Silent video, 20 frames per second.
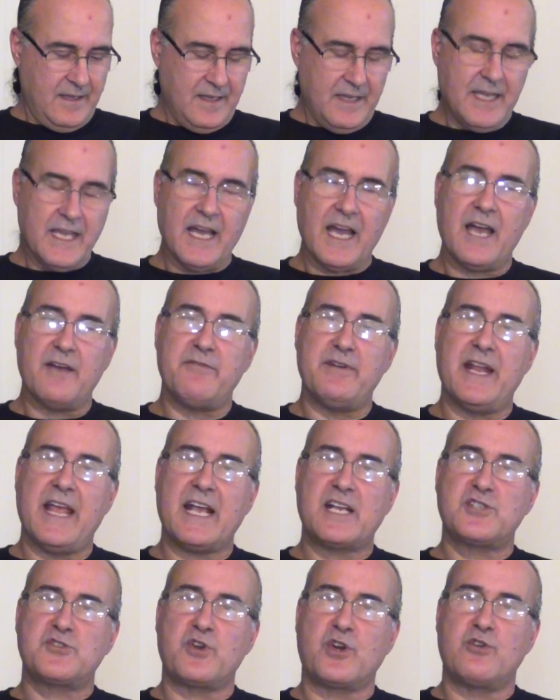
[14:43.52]
Here I have an
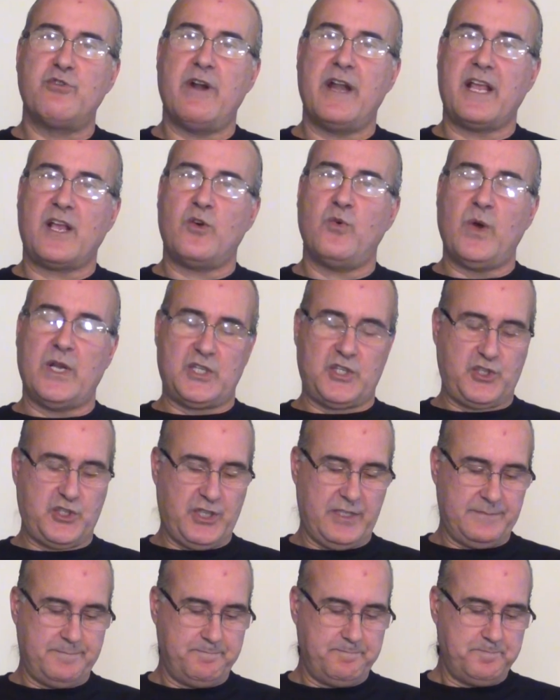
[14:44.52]
extra credit question.
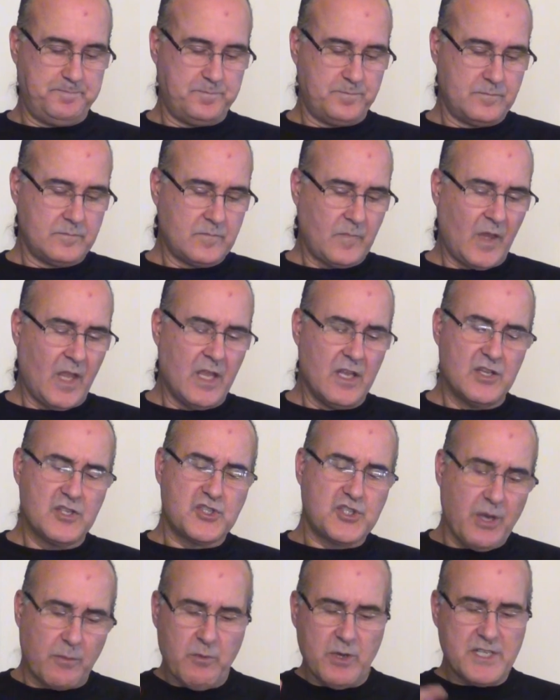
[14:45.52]

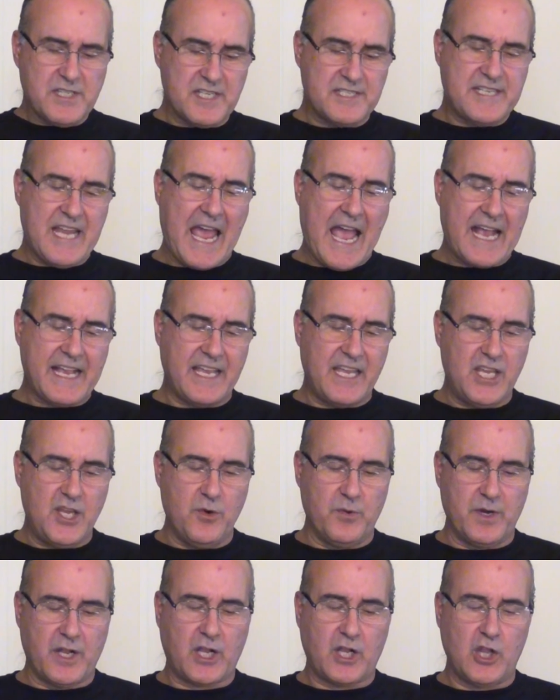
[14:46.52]
Someone is attacking you
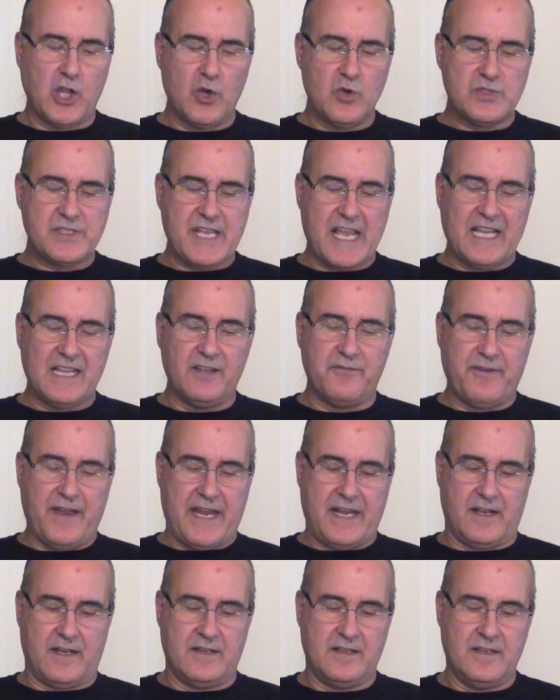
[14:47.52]
in a closed
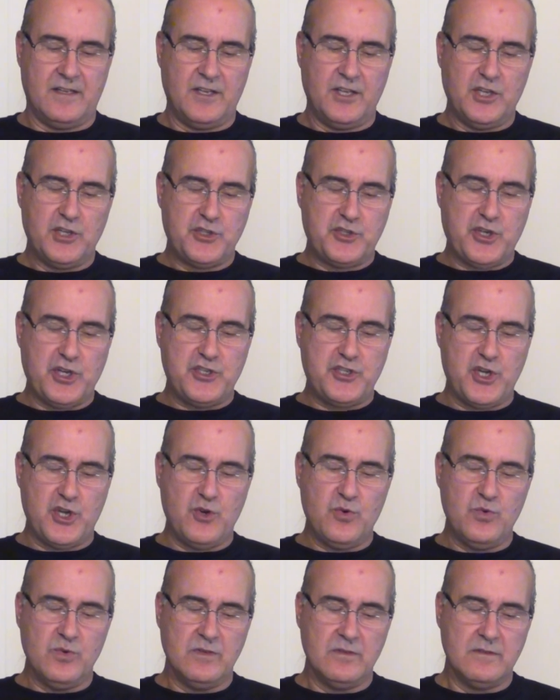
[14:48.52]
elevator. Should
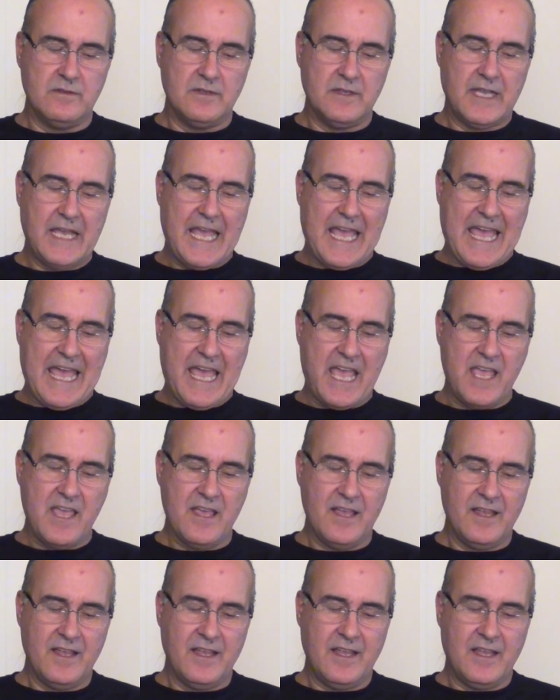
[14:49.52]
you, A,
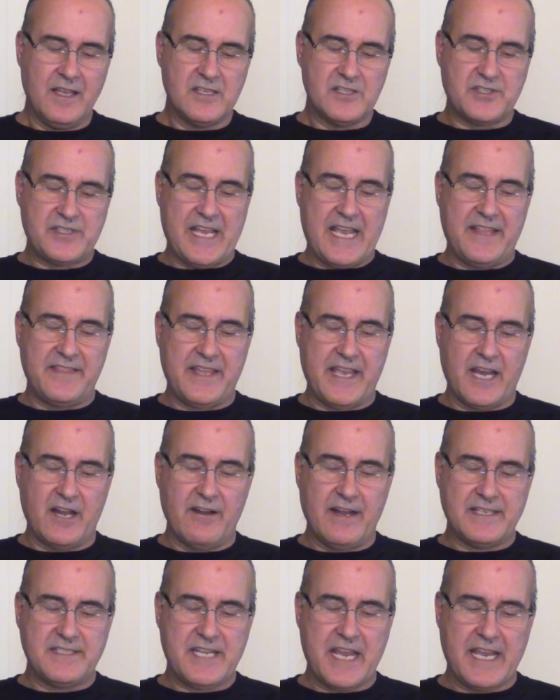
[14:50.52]
stand there
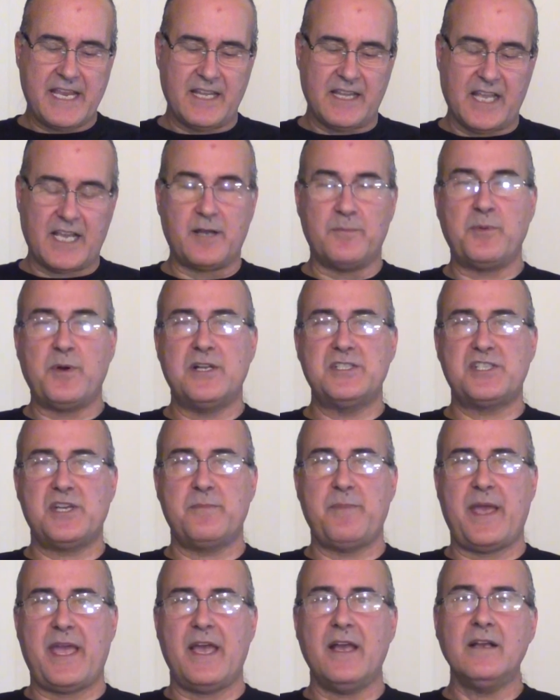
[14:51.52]
and take it like a punching
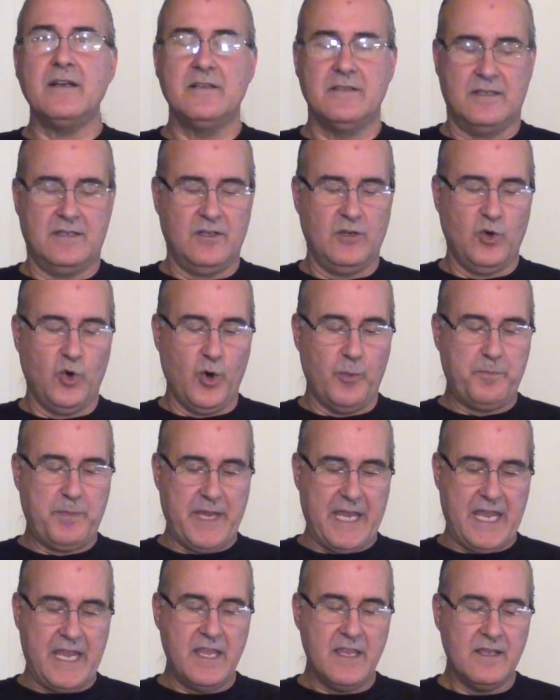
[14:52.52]
bag, or
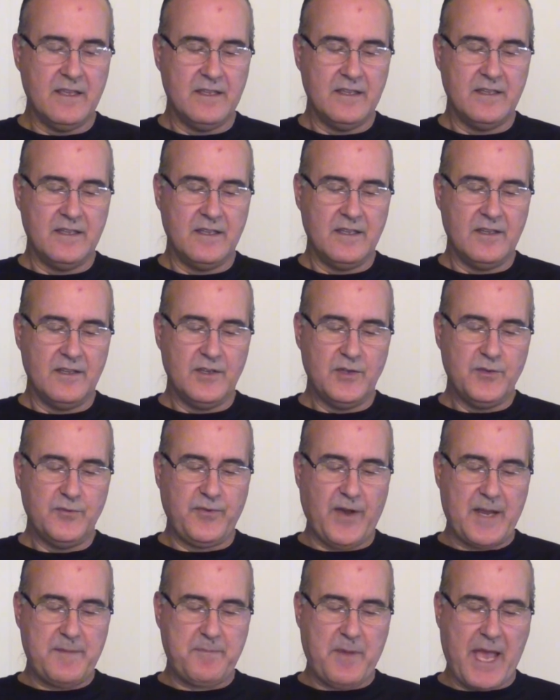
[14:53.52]
B,
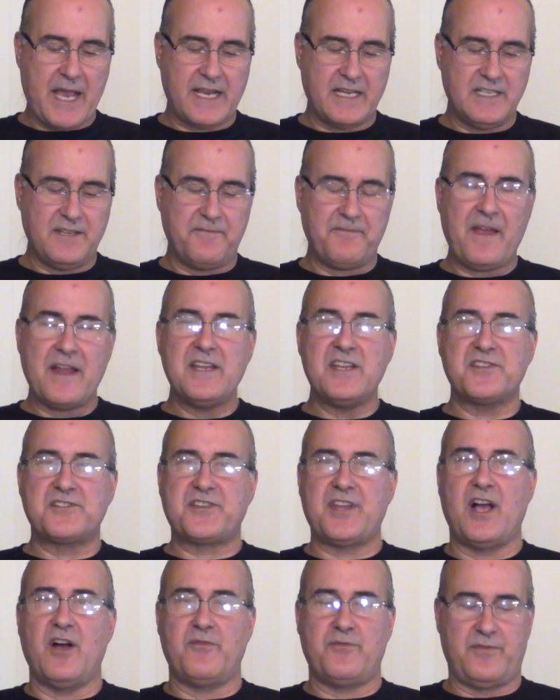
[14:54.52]
fight back and defend
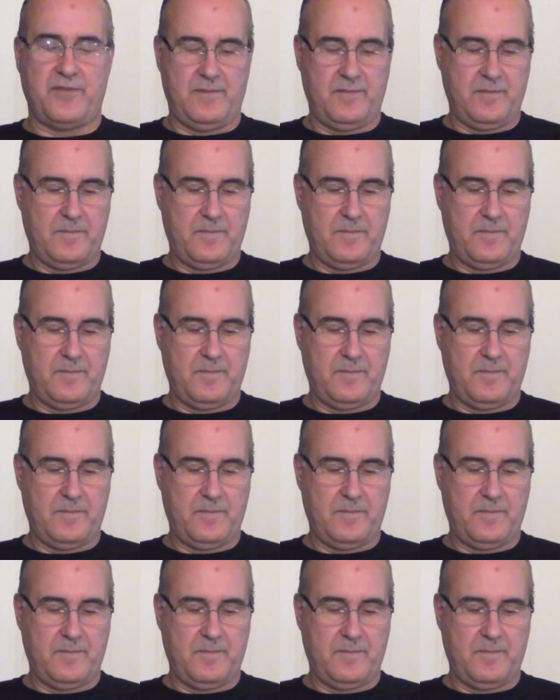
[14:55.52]
yourself?